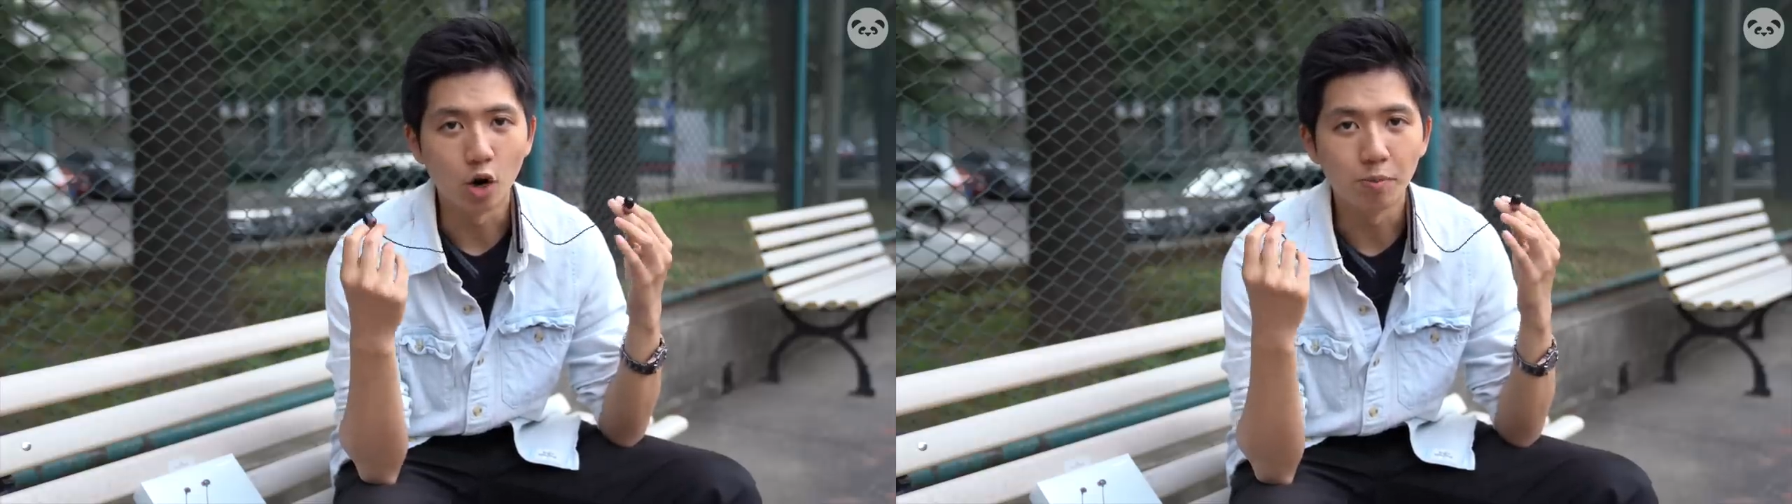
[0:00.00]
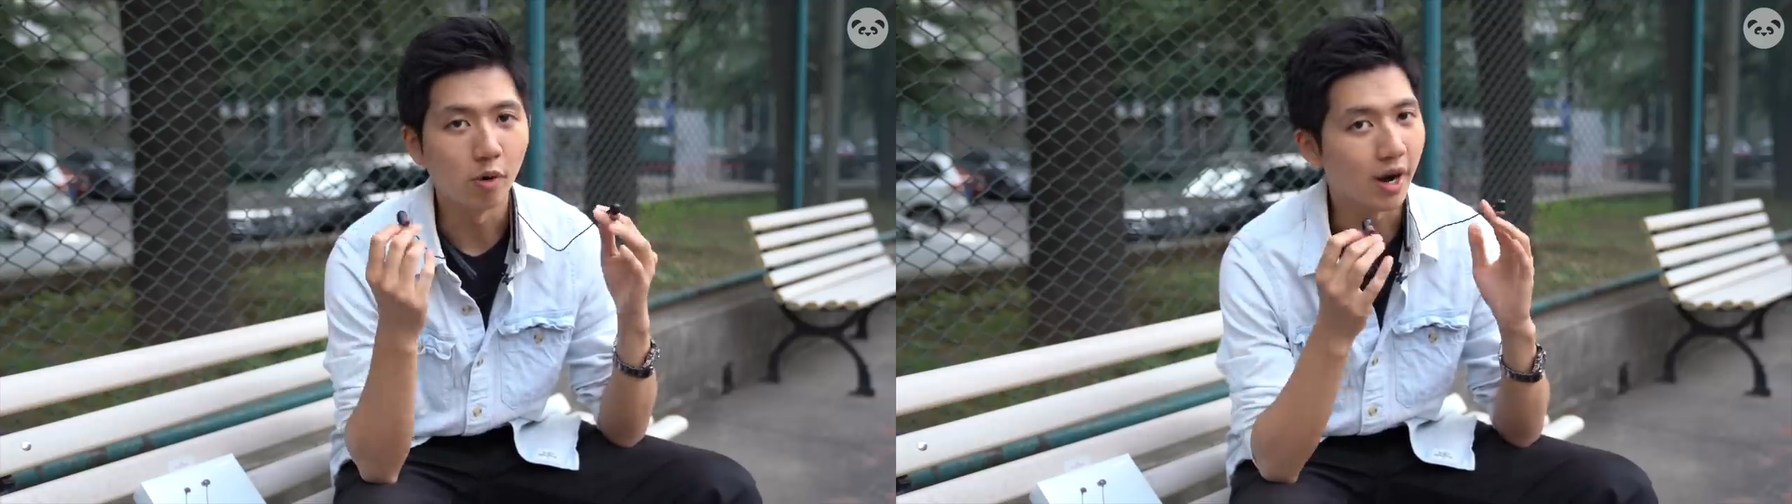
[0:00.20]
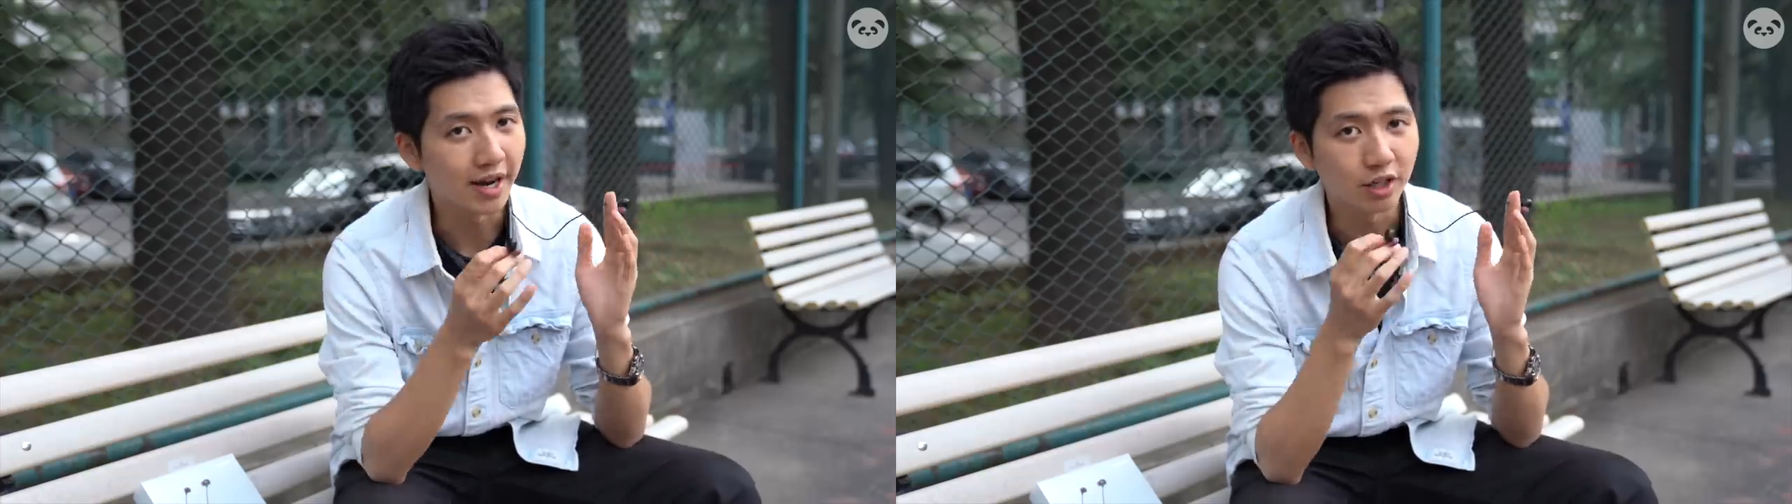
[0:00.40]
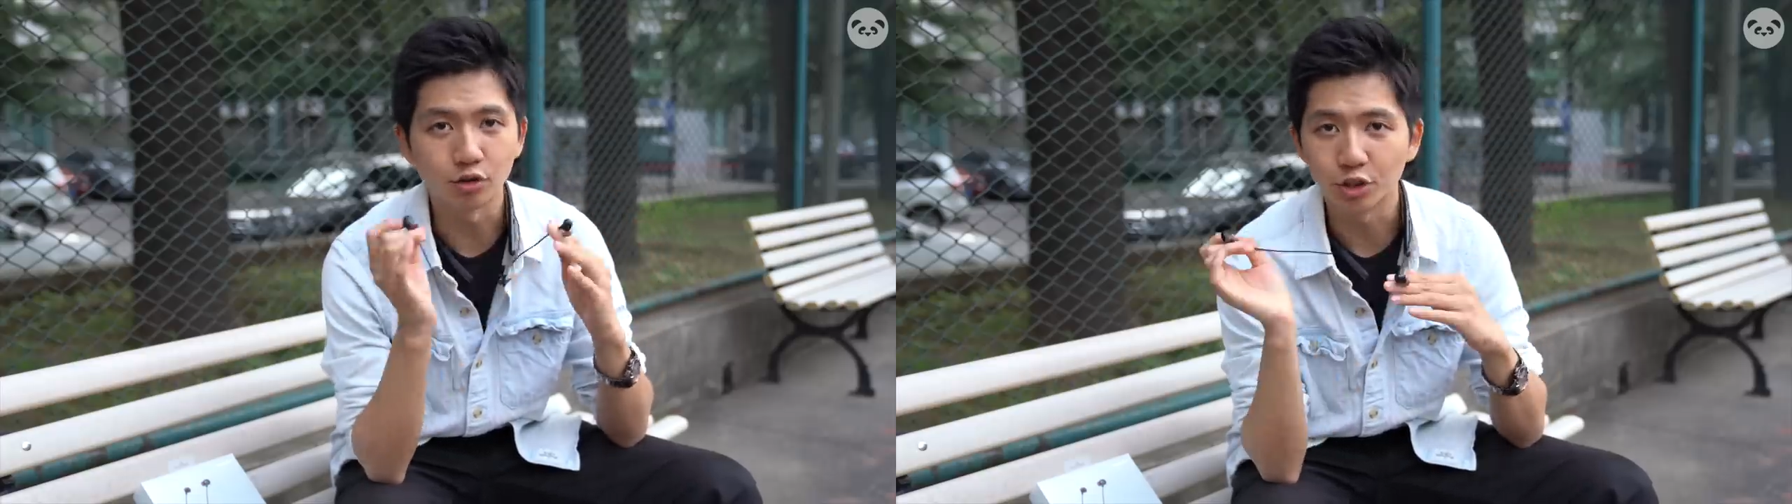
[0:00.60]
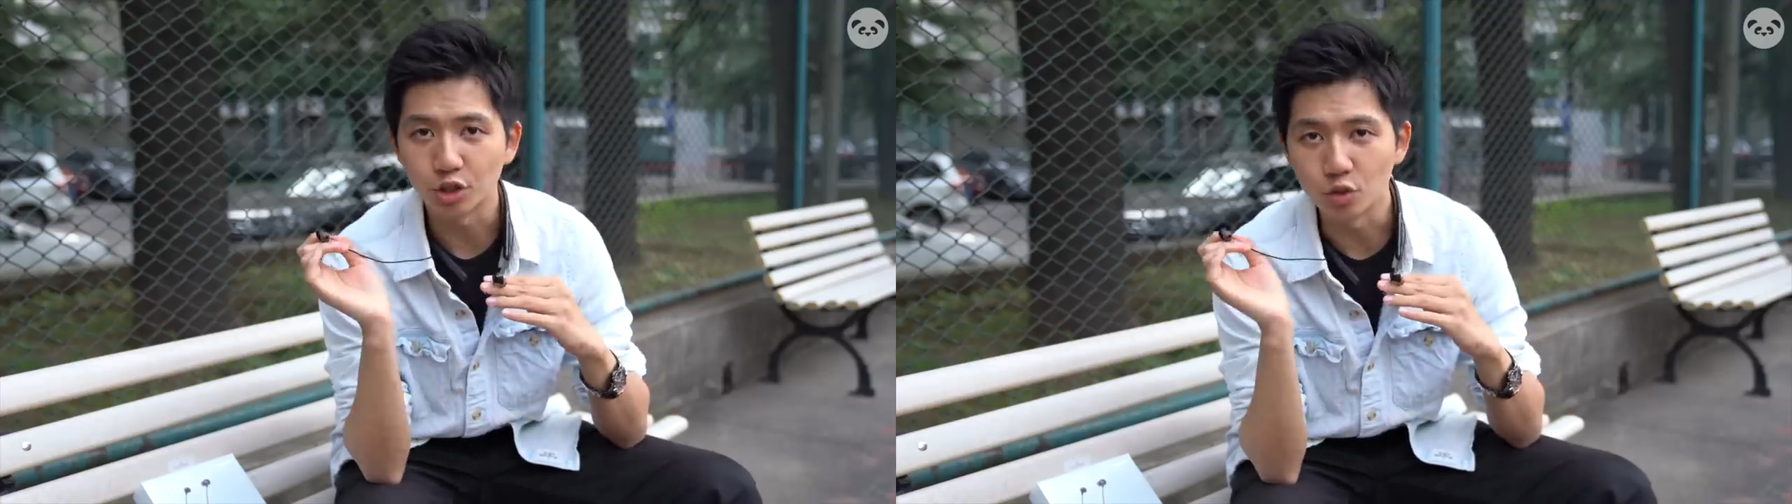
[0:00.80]
OPPO
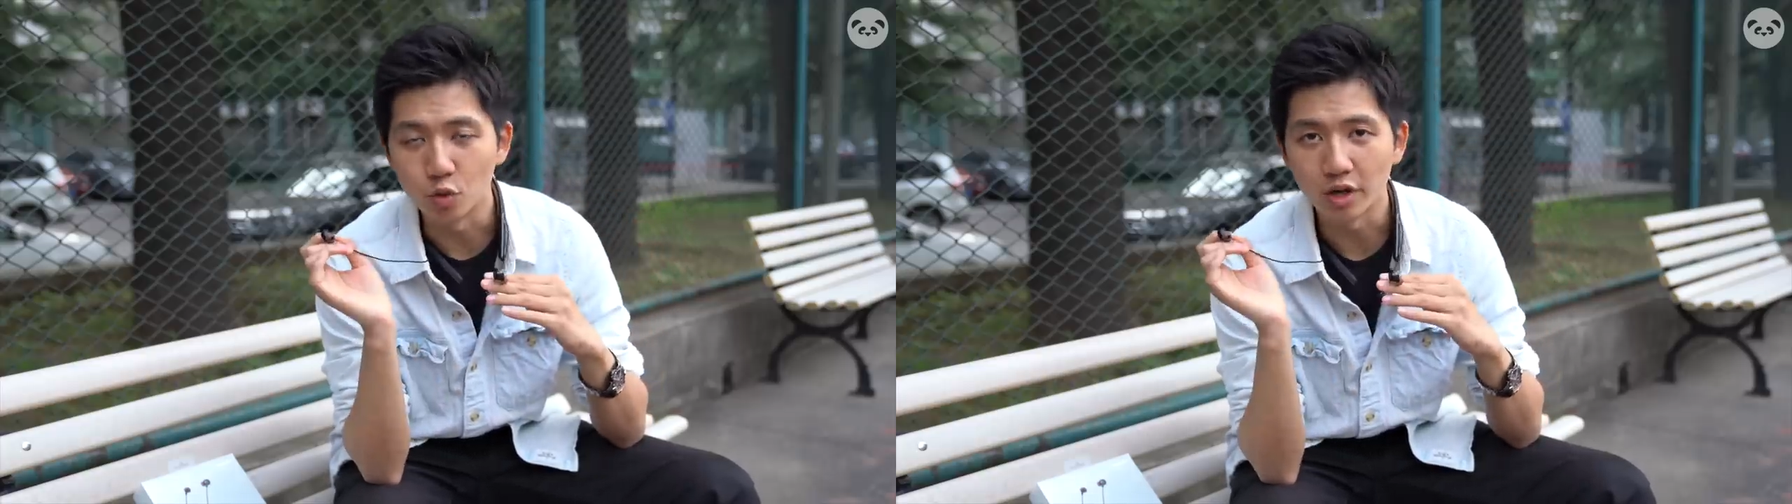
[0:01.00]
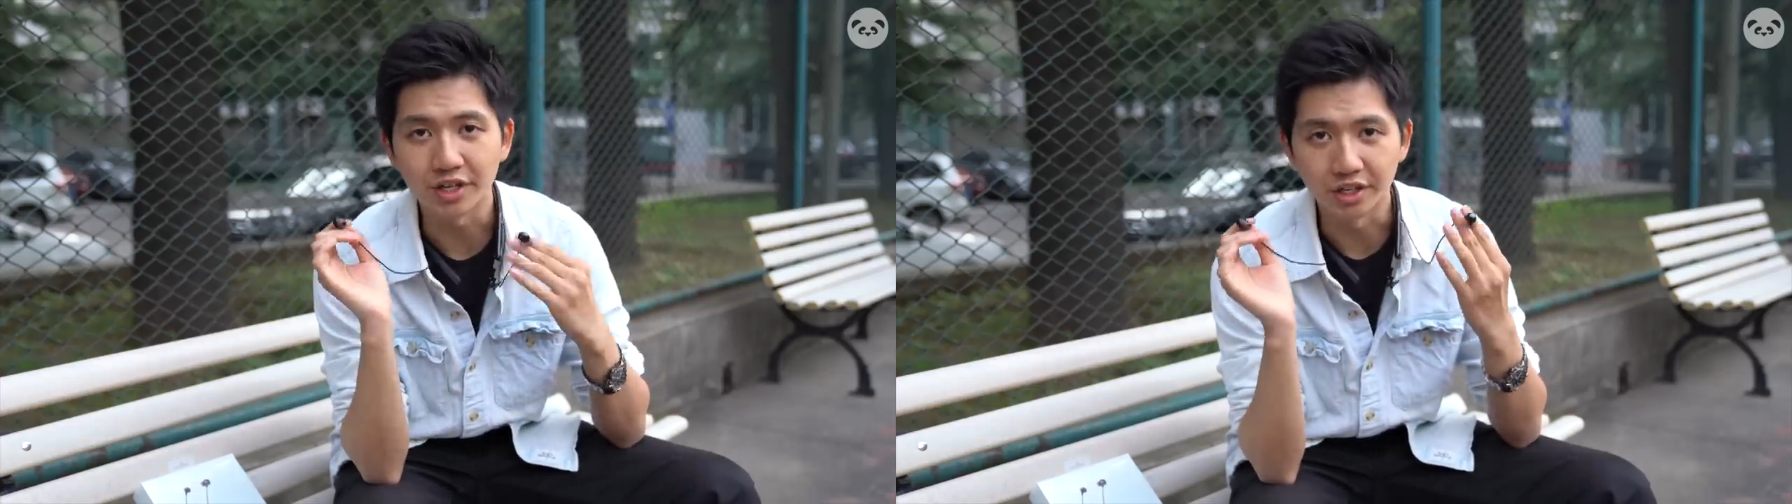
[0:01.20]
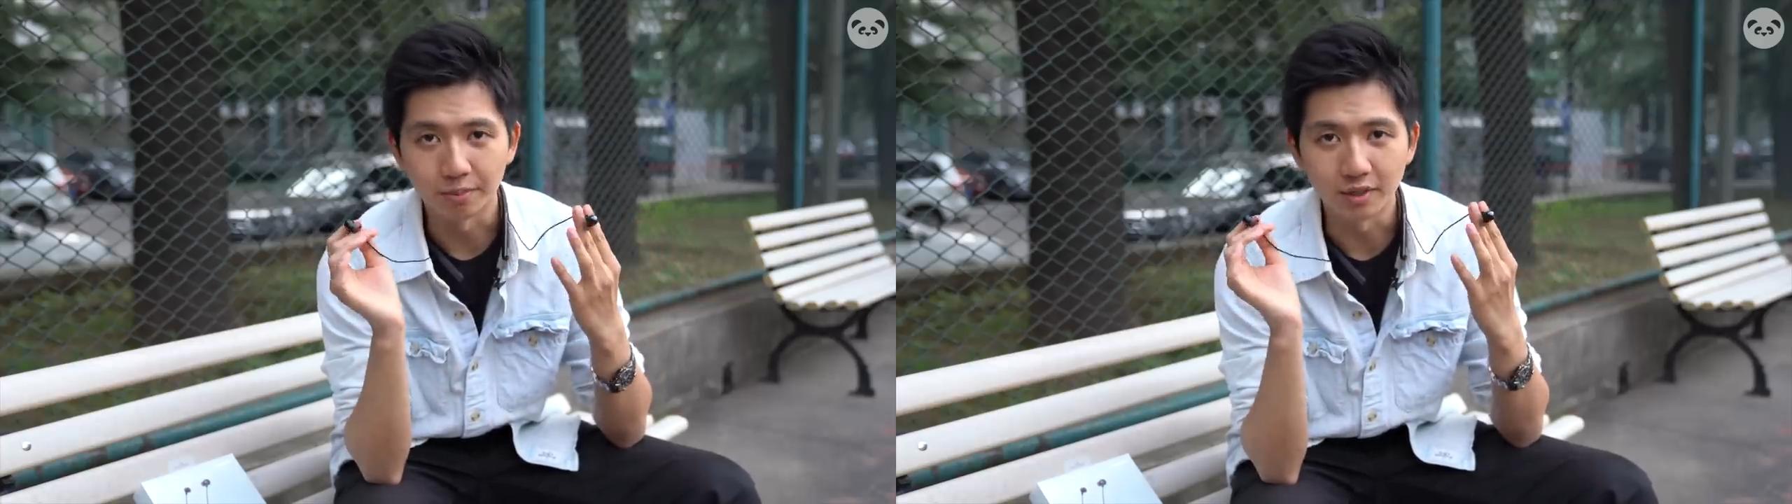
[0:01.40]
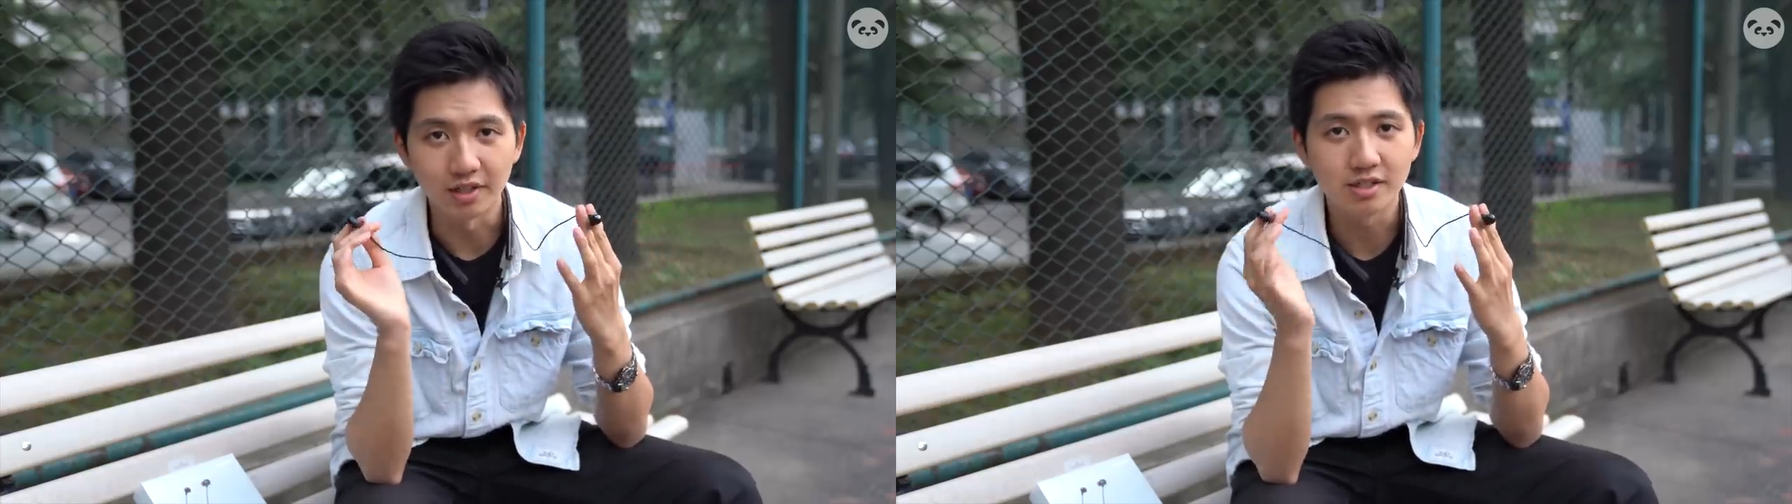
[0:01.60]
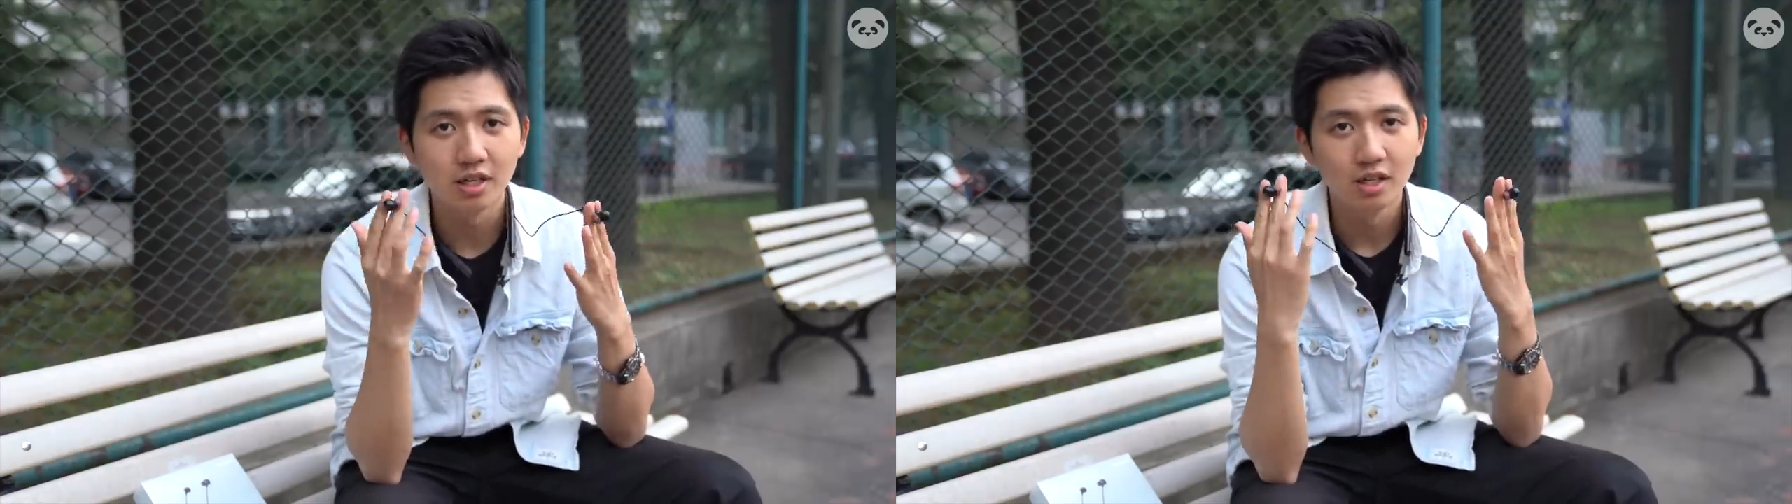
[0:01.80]
ENCO Q1
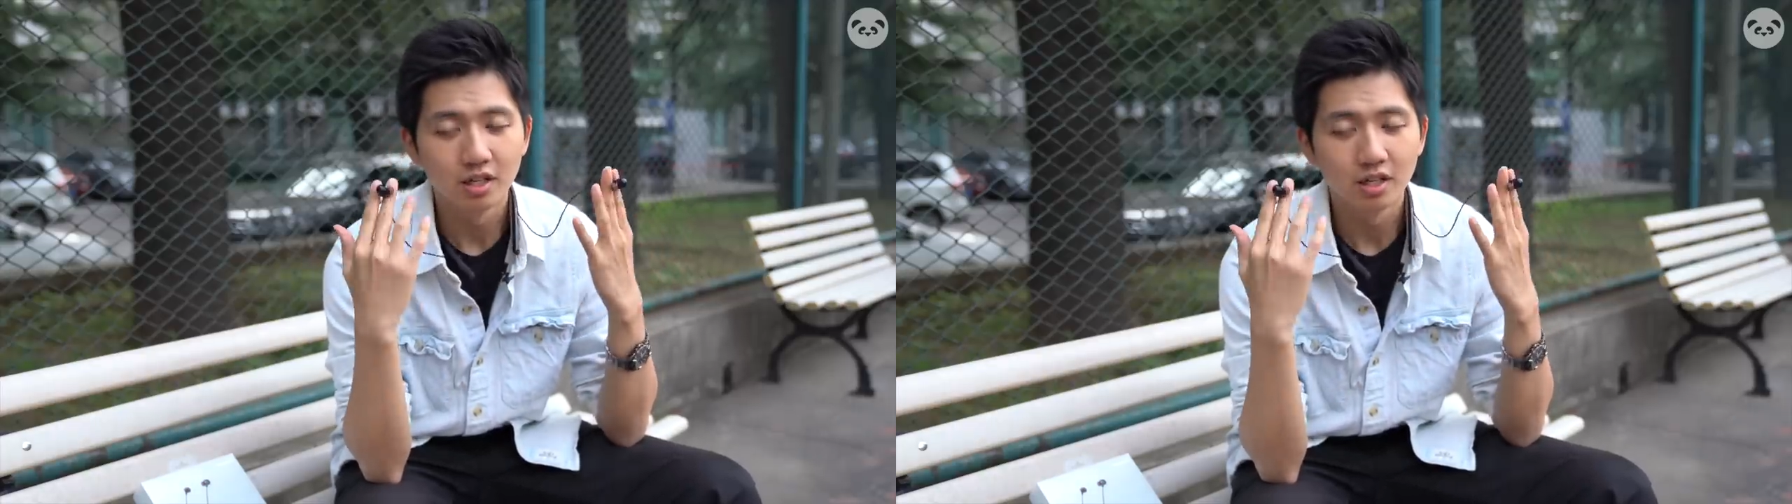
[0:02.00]
earbuds.